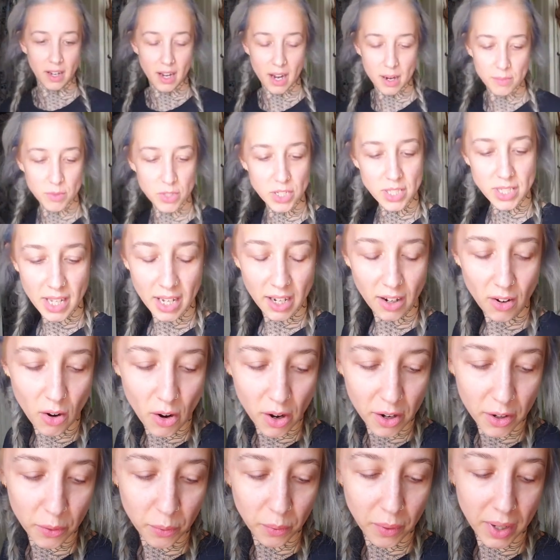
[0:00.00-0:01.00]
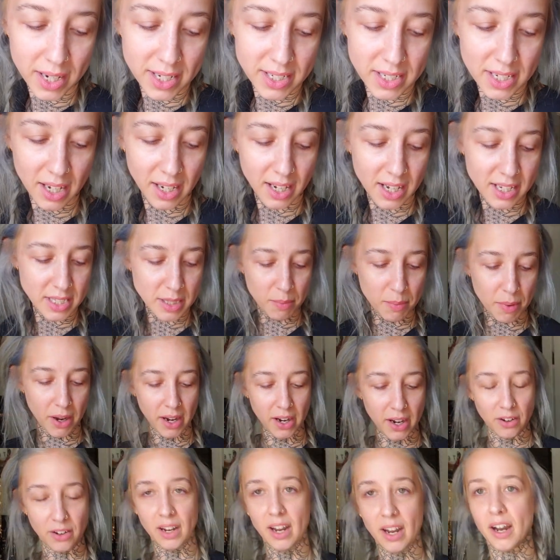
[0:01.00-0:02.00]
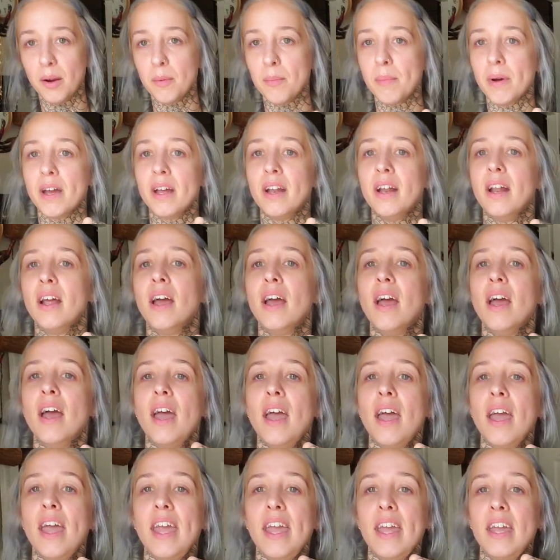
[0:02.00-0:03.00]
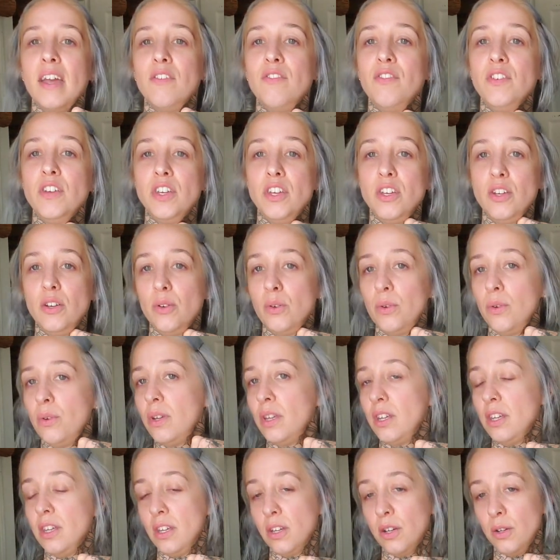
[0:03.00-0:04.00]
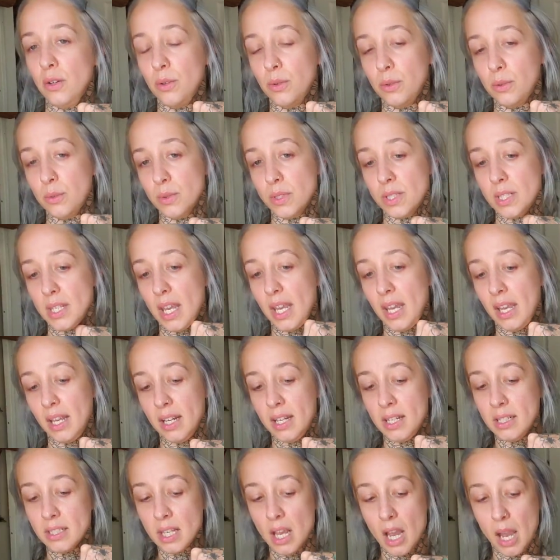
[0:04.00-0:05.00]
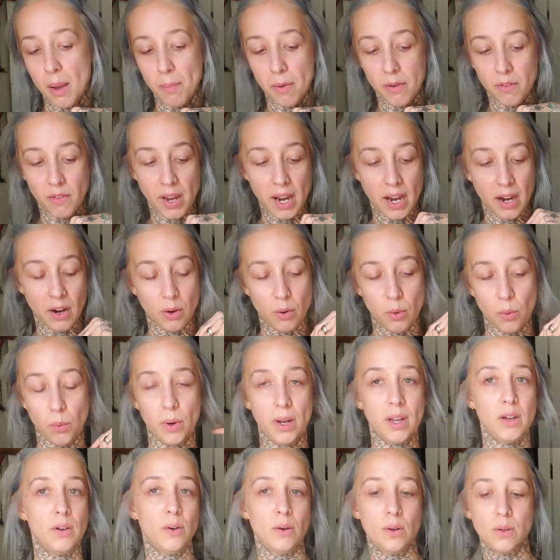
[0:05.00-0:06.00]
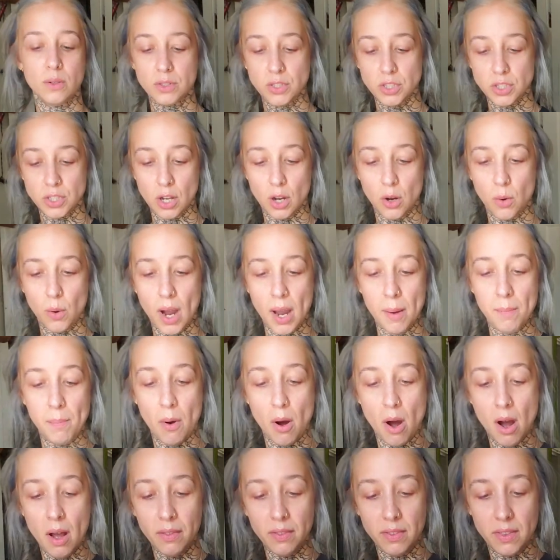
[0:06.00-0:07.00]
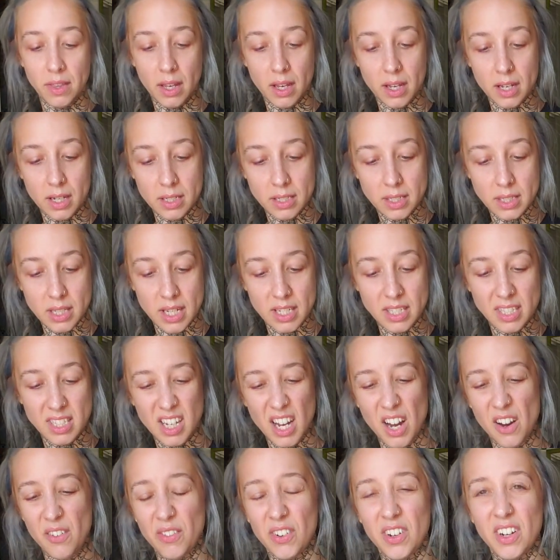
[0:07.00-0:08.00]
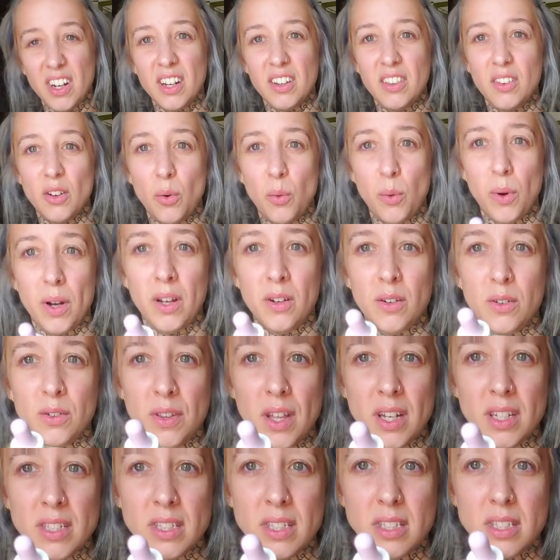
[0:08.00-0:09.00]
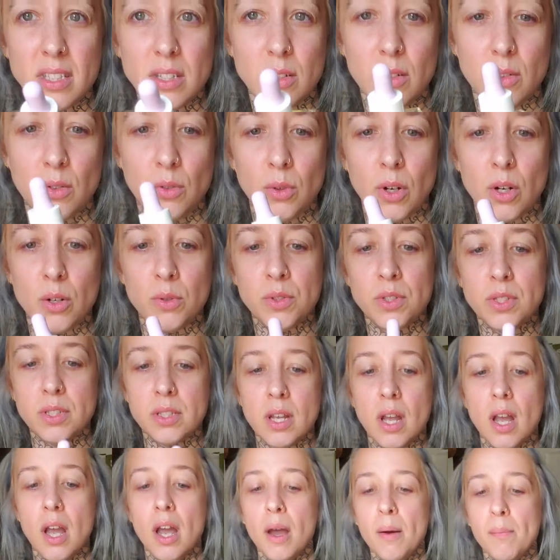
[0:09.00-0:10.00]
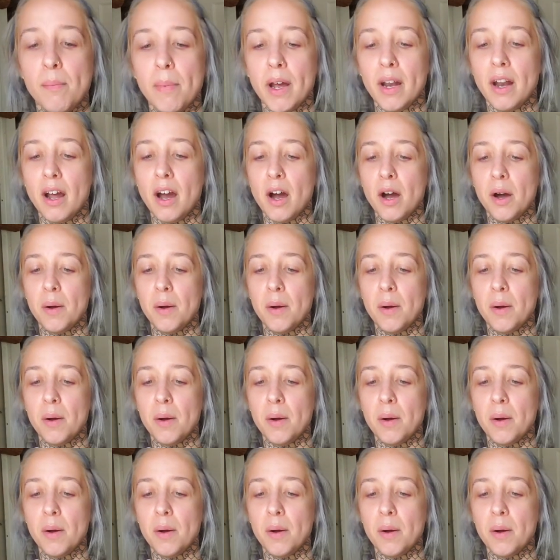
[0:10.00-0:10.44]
I'm just like on a rant, I guess, about hair care, but if you use any type of hair oil, so I bought this, it's covered in the oil, that's gross, but